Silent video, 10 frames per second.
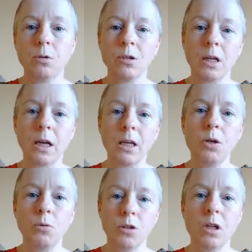taking
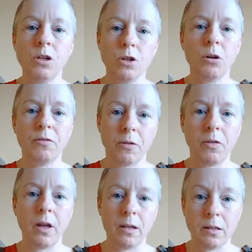your attention off the
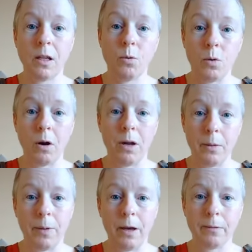things that you're worrying
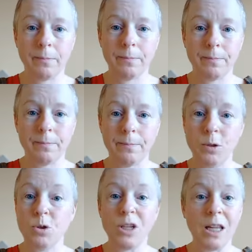about.
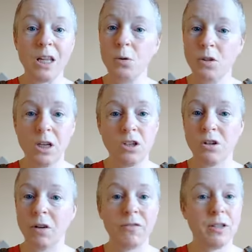You're taking your
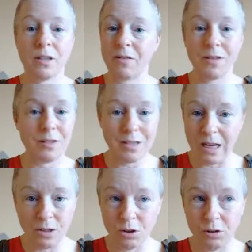attention off the stuff that
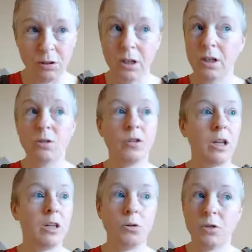scares you. You're
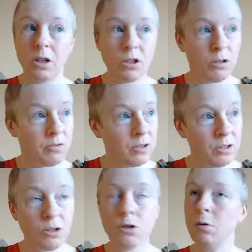taking your attention off the
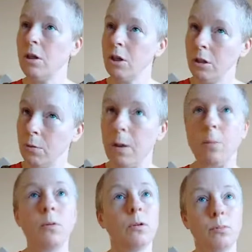situation, the
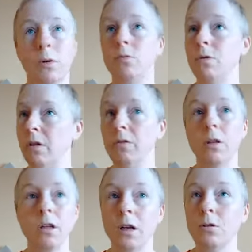people and the problems and
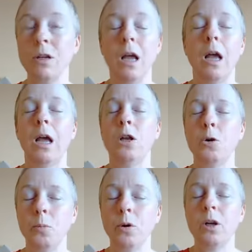everything else, and
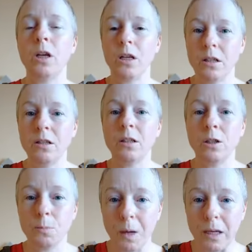you're putting it into the
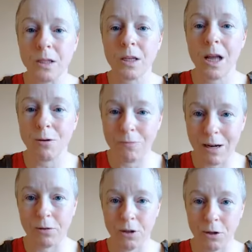space
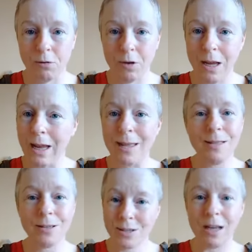around you. And
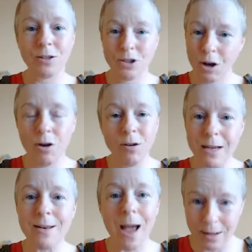this sounds
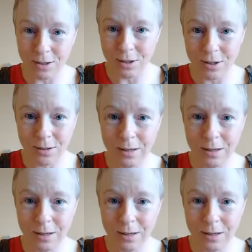totally nuts,